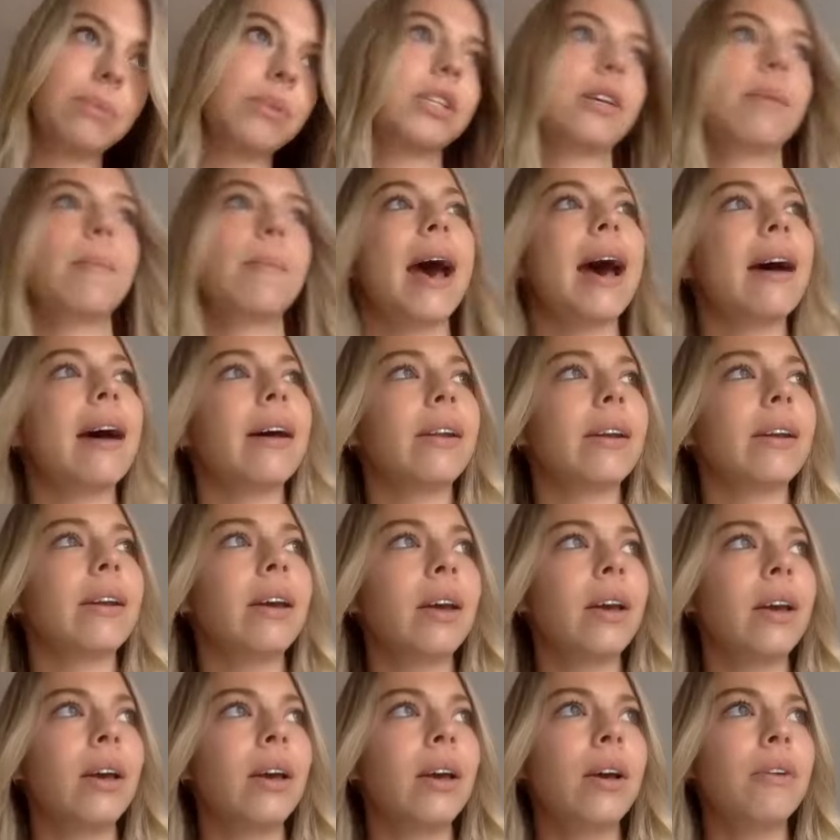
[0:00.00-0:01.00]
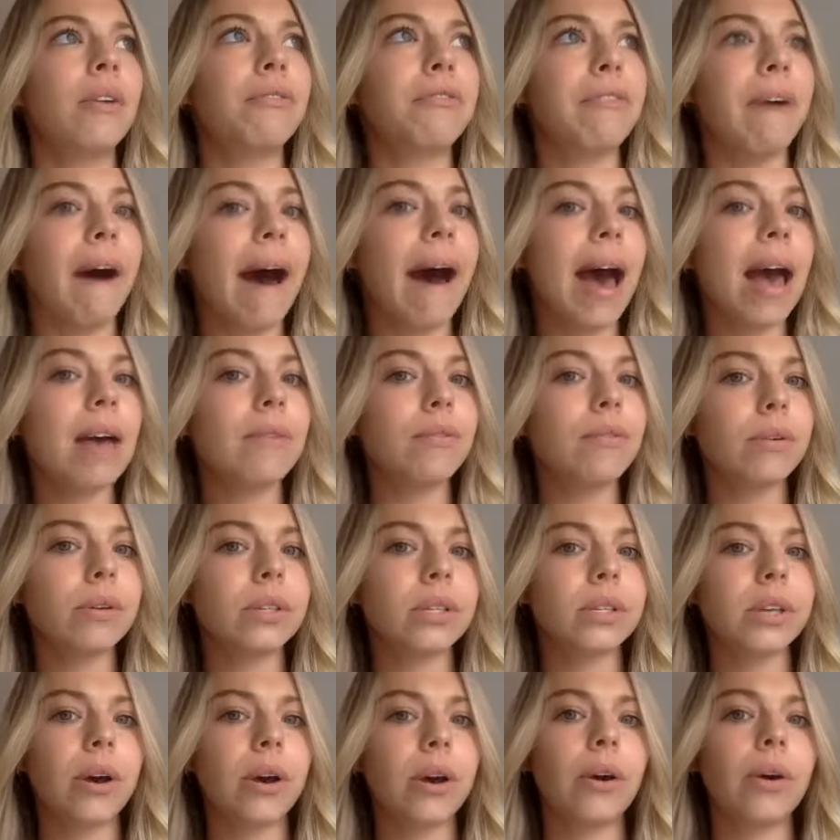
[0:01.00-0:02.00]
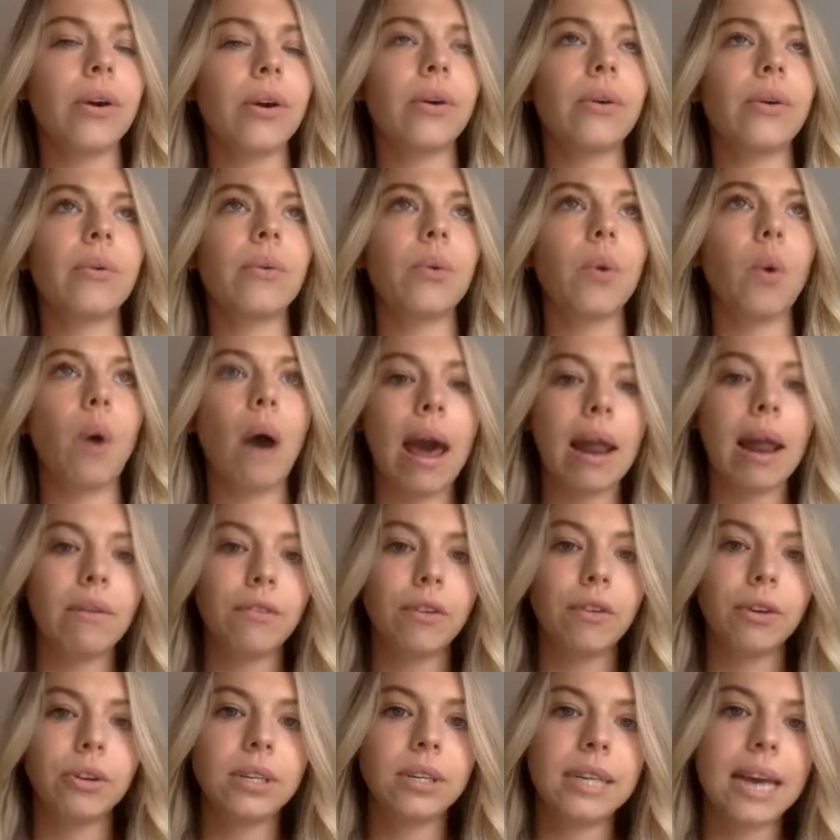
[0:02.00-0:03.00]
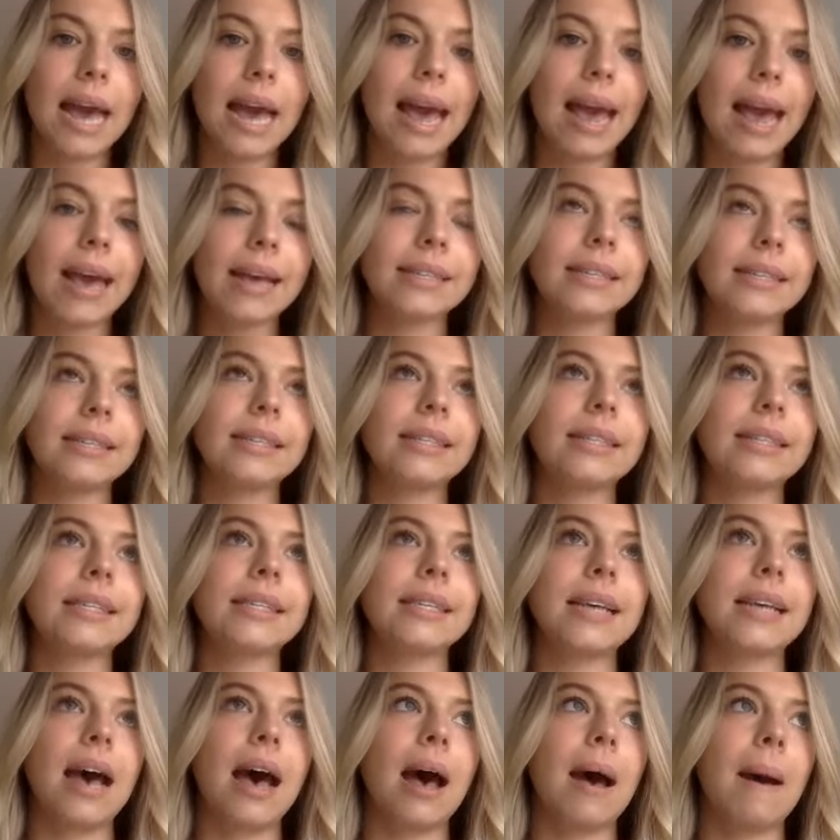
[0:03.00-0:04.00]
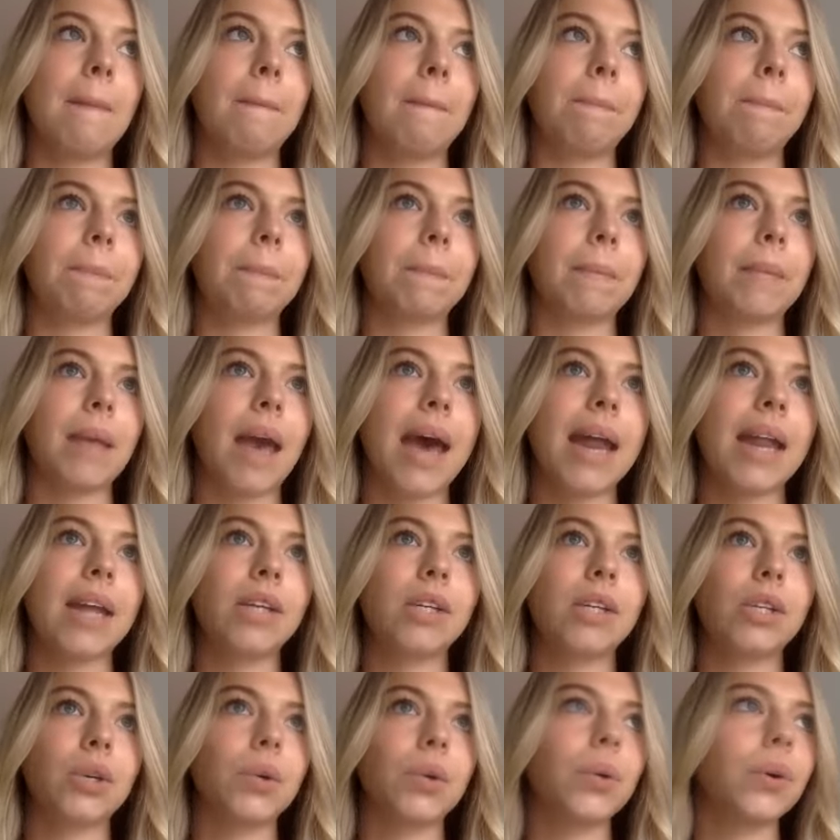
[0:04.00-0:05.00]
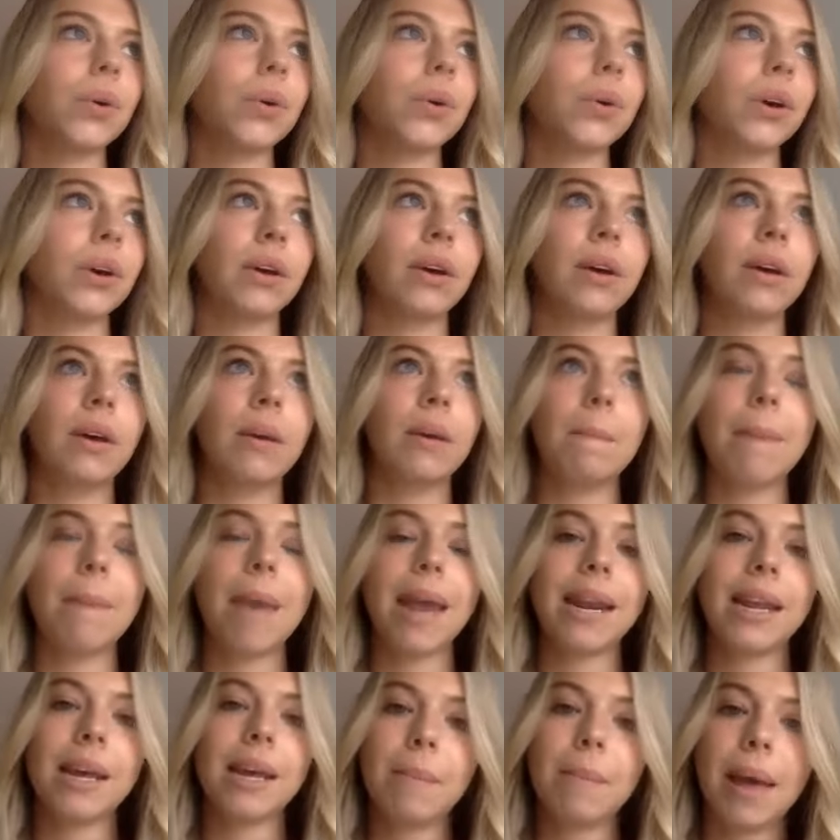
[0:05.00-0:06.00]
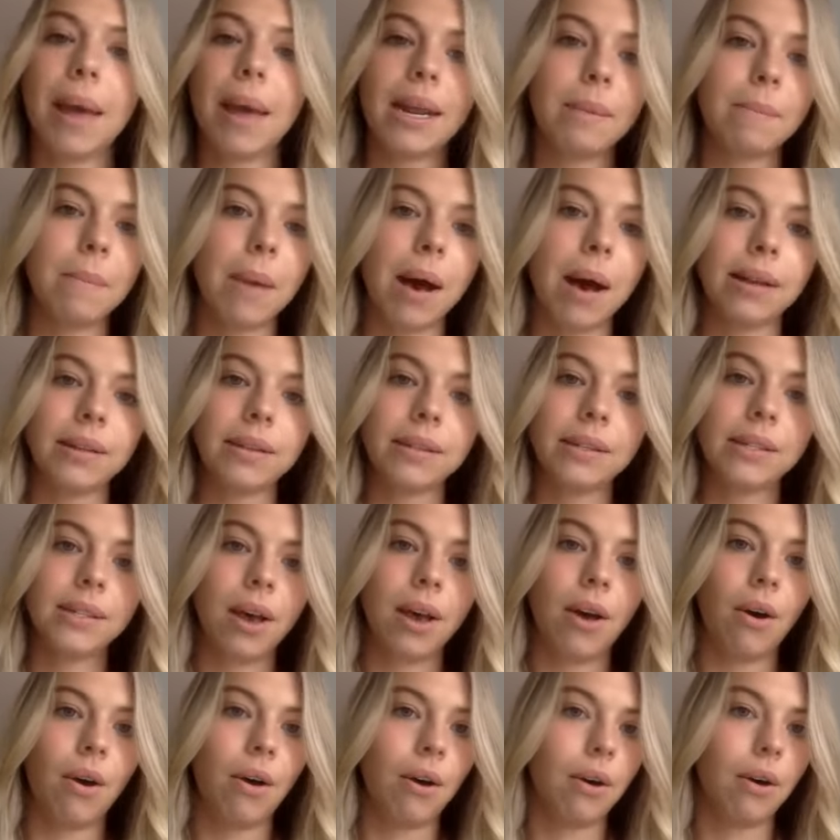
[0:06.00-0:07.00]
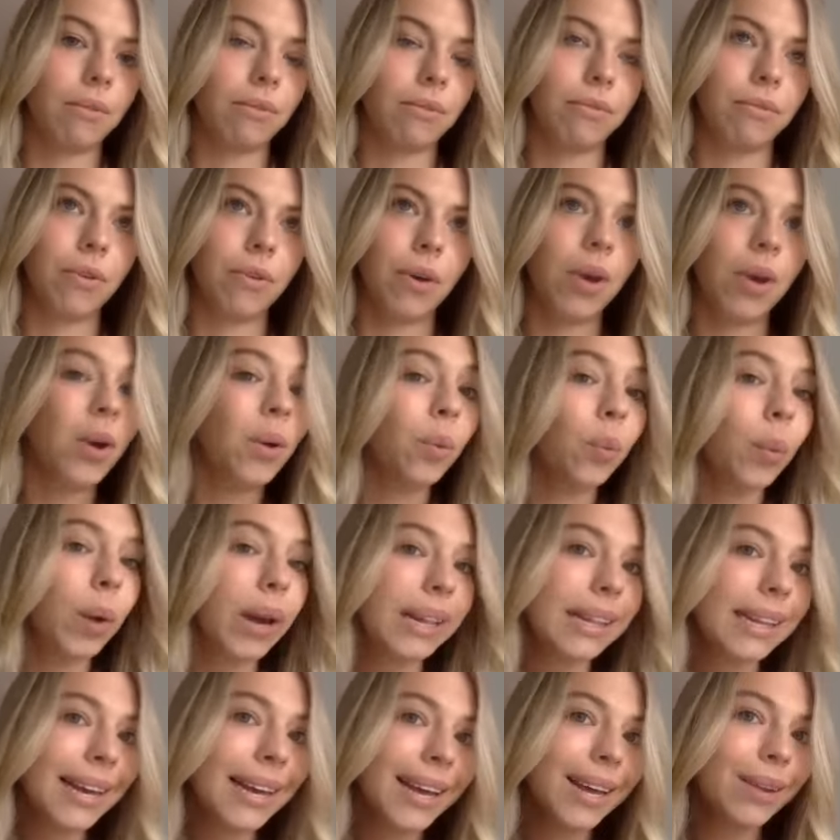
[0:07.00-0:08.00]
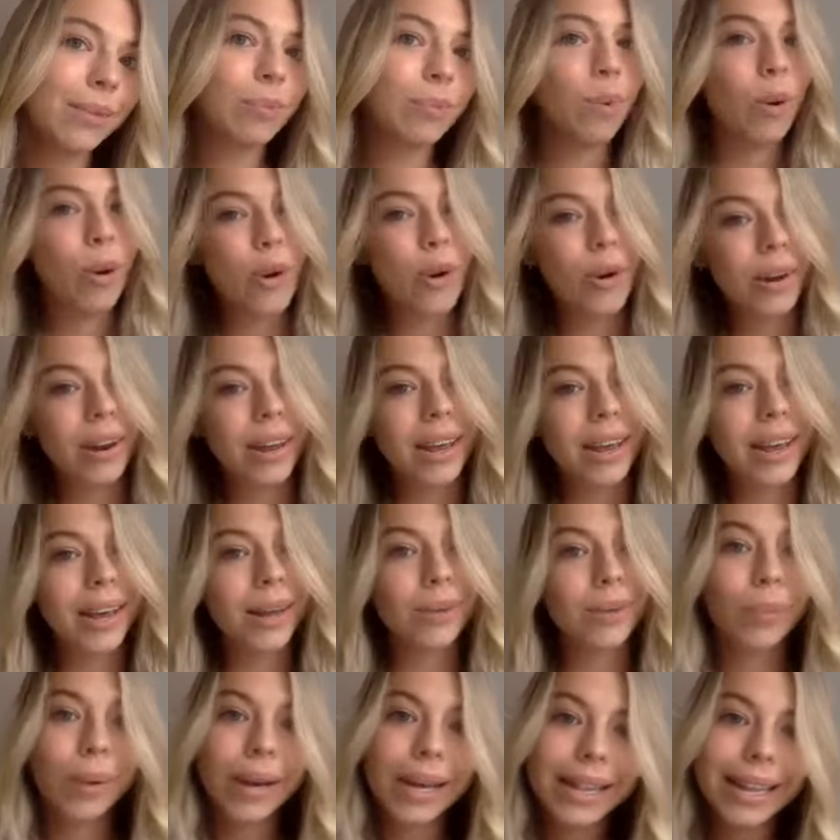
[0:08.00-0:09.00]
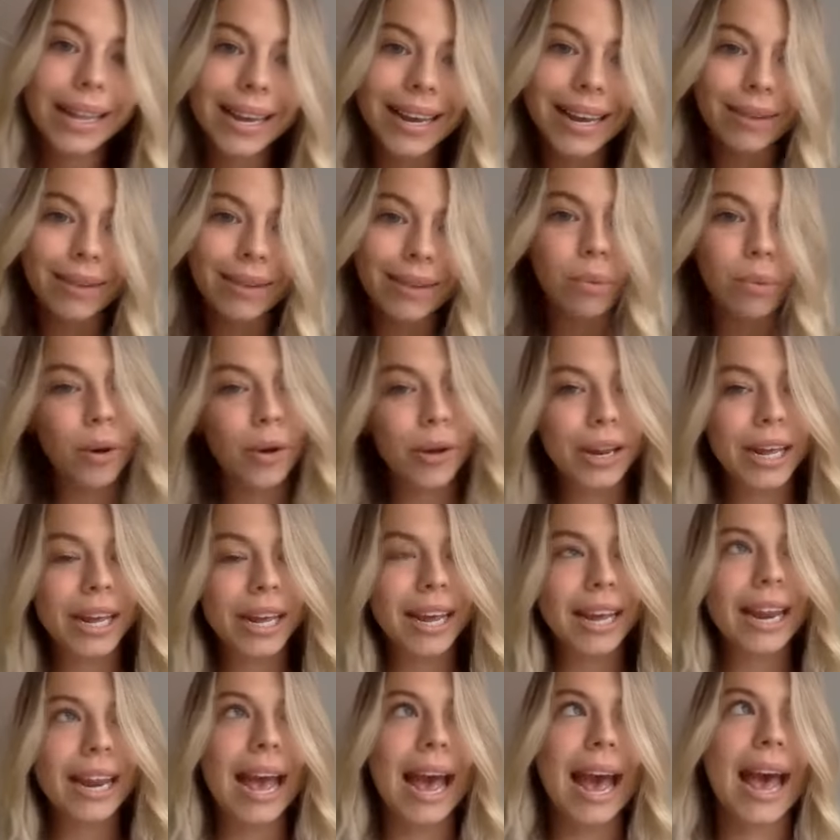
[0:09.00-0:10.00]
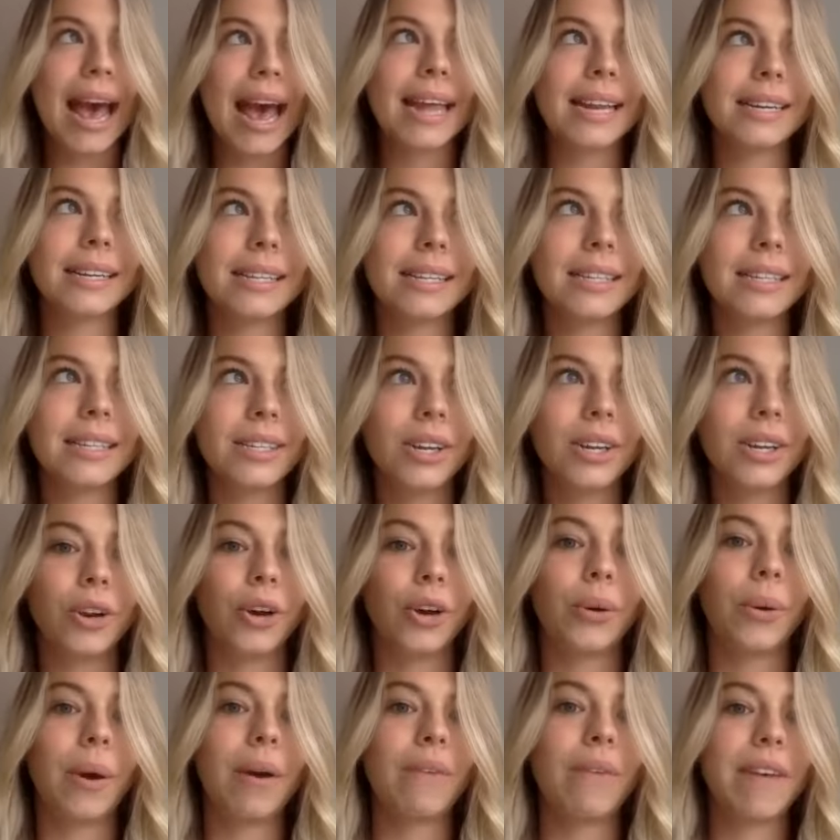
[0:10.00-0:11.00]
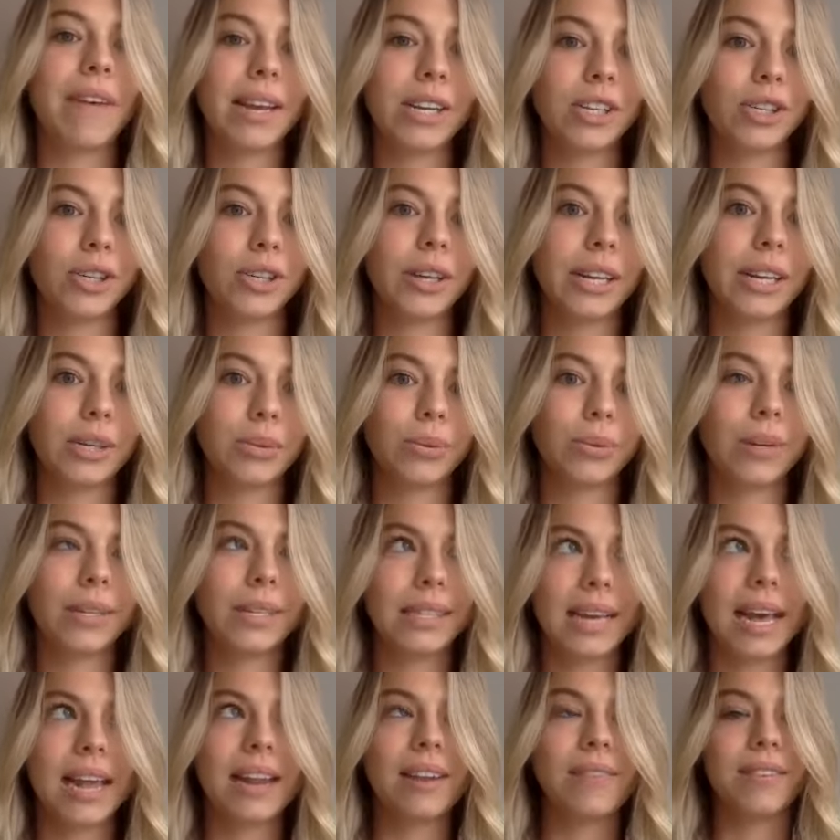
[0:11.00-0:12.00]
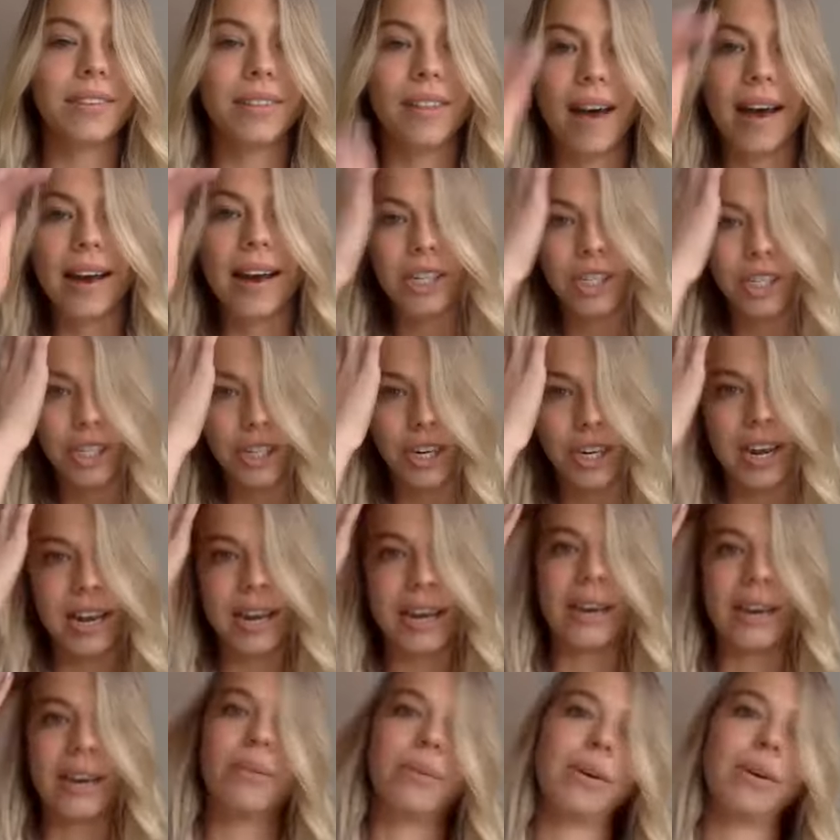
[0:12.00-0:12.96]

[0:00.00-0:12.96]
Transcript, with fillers: There was about five or so, quite a few tests, um, and it took many, many months of will it, won't it, will it, won't it. And, you know, eventually towards the end of the last year,